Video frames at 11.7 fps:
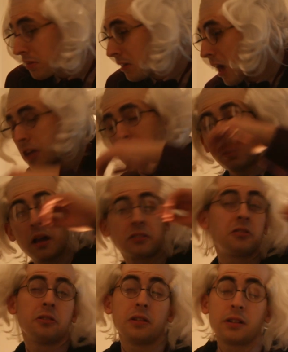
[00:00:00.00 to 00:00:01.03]
The last
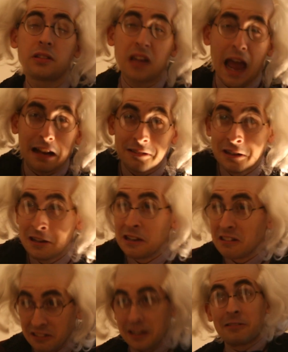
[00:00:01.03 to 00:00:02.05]
person who did that
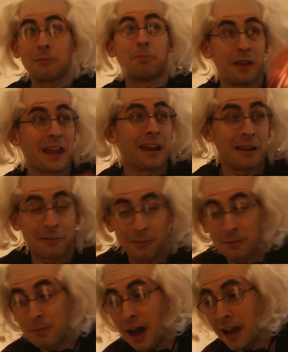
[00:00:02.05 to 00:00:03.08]
disappeared
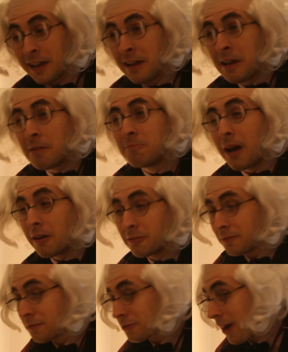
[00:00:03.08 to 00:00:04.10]
with my
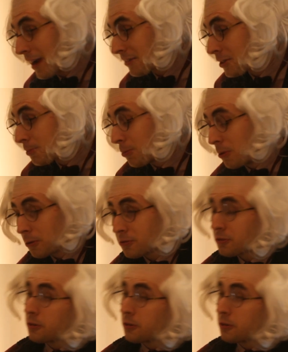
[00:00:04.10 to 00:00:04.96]
mode of transport.